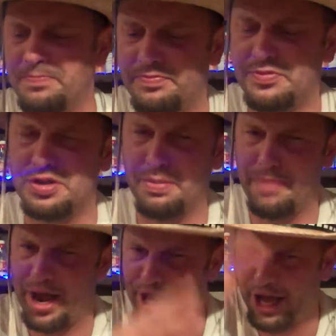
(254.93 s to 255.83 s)

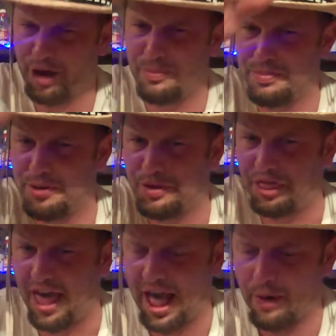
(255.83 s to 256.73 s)
Somebody help me
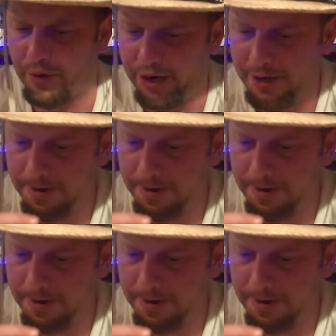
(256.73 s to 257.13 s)
with that one.